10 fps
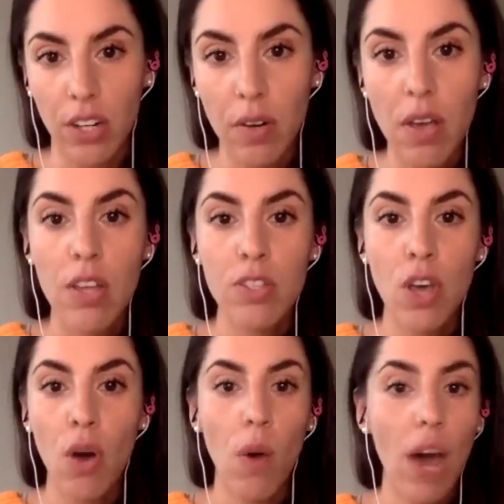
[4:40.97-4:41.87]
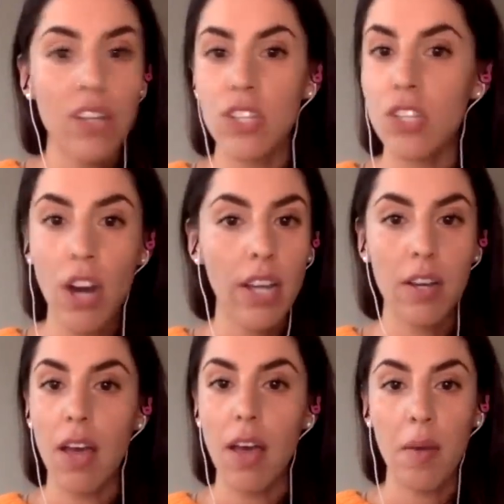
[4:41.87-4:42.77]
So I just started
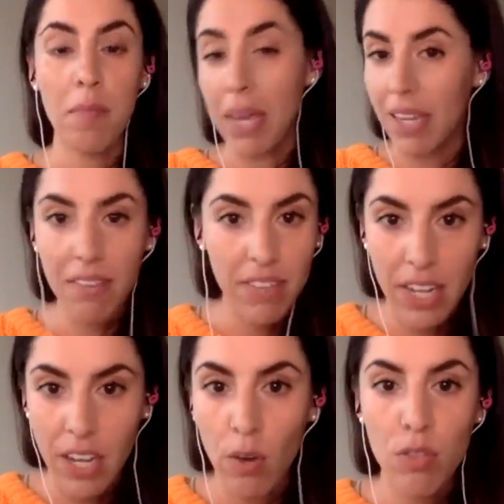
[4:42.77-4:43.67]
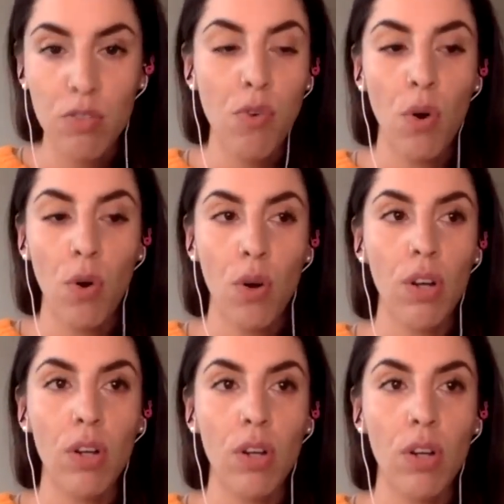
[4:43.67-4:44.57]
um, making videos for,
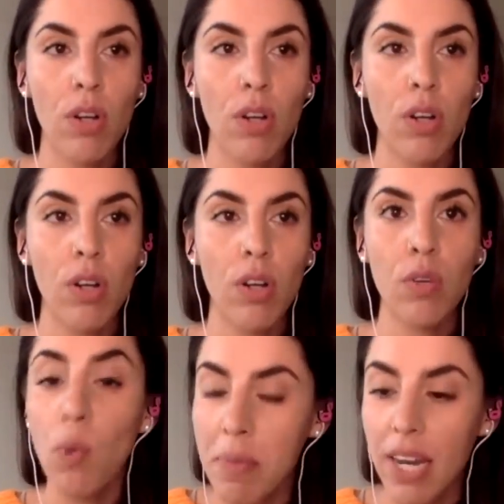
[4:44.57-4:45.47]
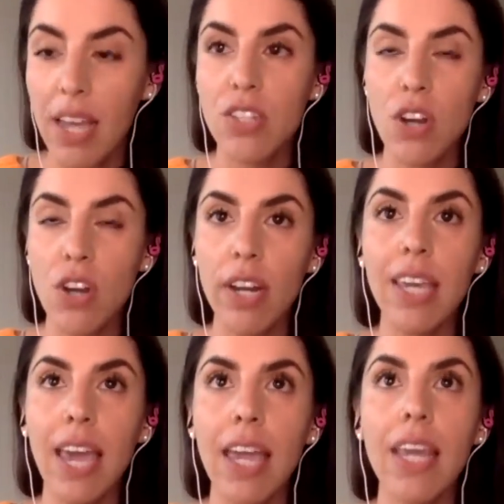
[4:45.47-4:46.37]
for women and I
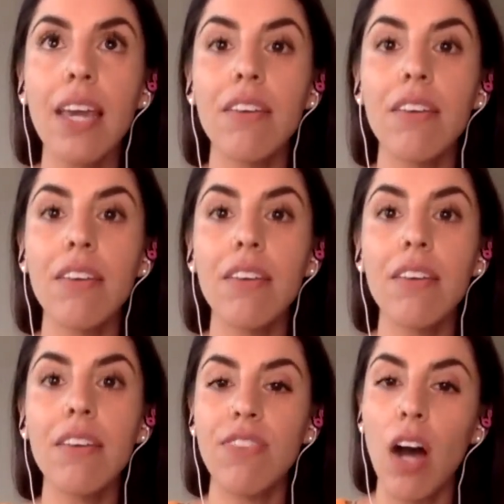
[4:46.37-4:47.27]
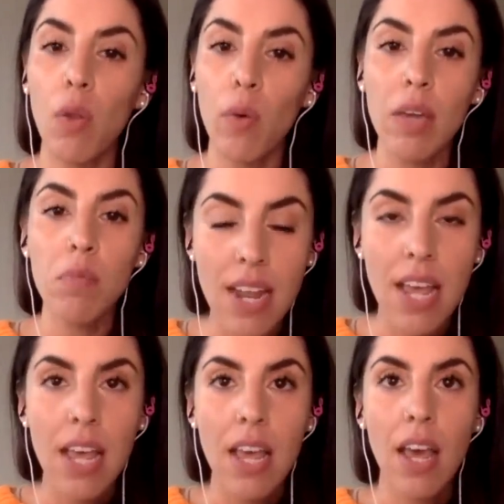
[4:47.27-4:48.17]
started gaining a following,
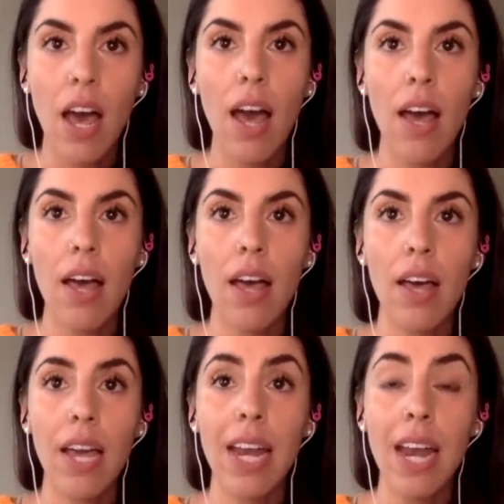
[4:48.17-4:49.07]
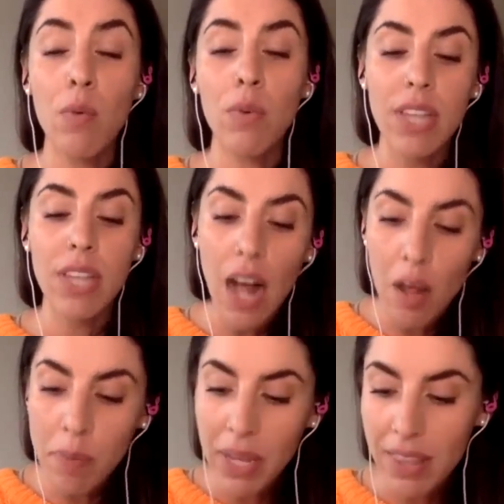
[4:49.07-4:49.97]
mostly very young women uh,
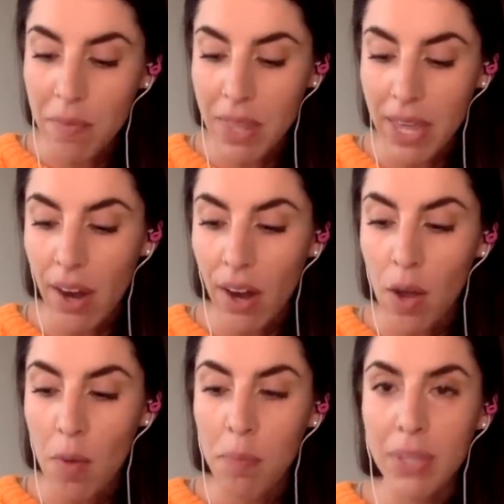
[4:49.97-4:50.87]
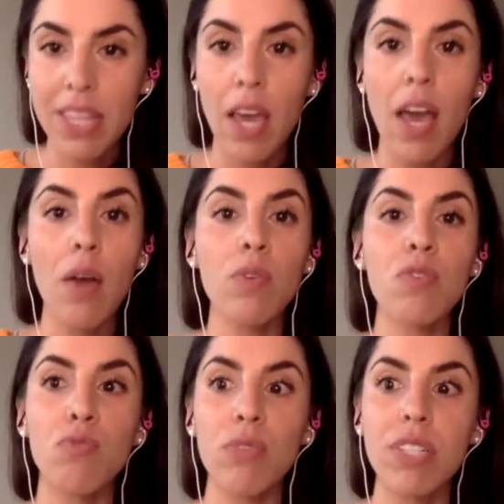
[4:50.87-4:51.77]
and I was helping them there, but they,
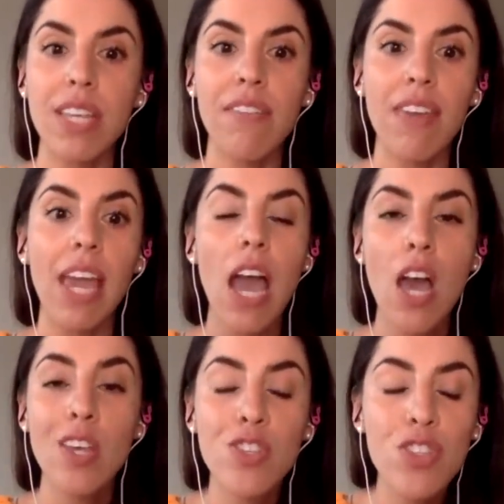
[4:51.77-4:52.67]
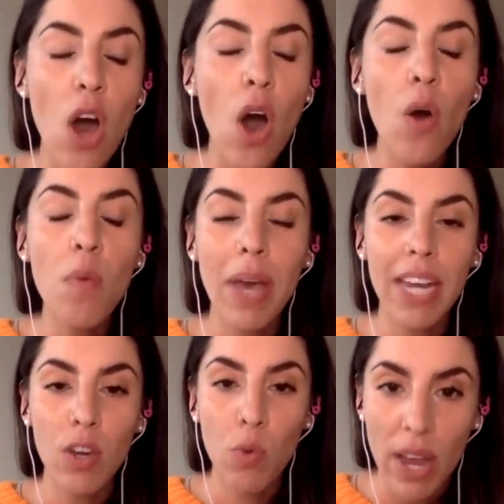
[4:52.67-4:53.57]
I was receiving so many
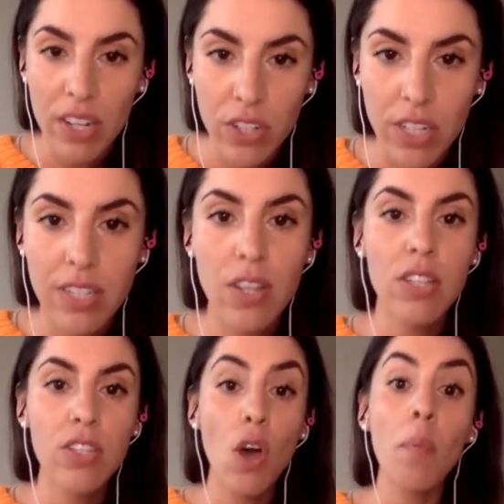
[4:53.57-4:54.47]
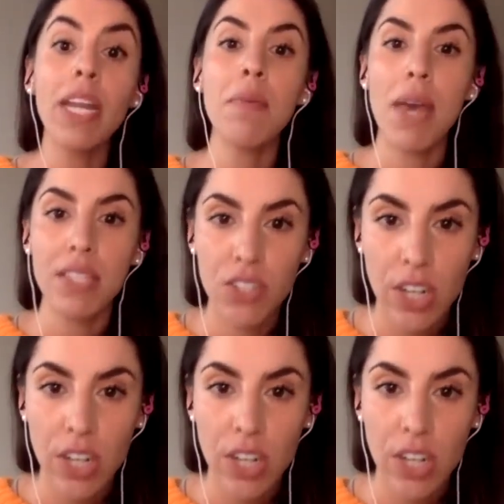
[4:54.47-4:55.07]
questions and so many messages.